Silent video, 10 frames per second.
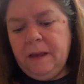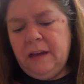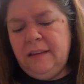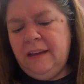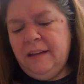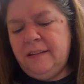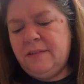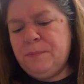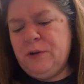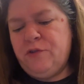And yeah, it's
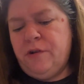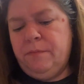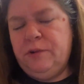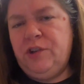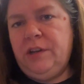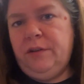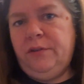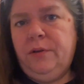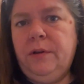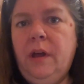pretty strong, but you get
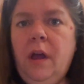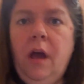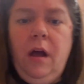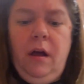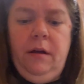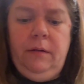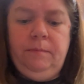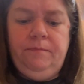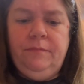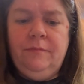used to it.
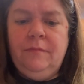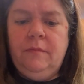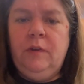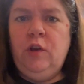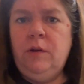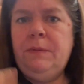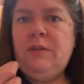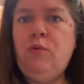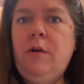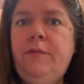You know,
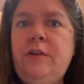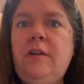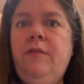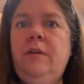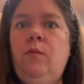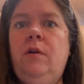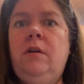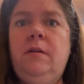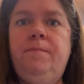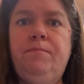B12, you definitely want
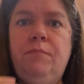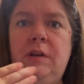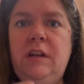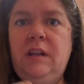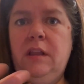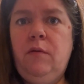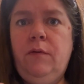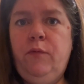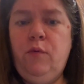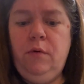to put it in liquid
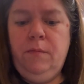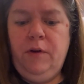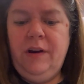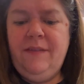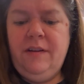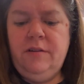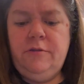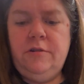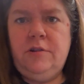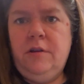form or leave it under
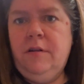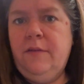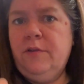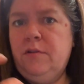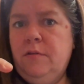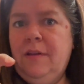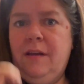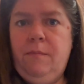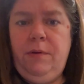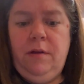your tongue if you're doing like
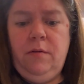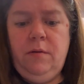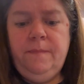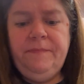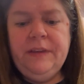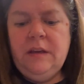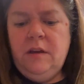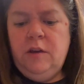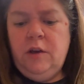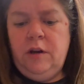a pill,
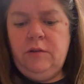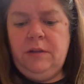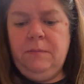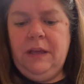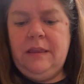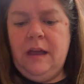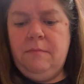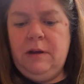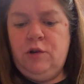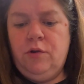you know, something like that.
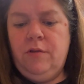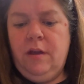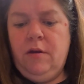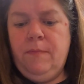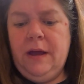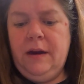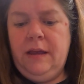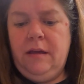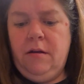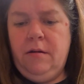Make sure that your body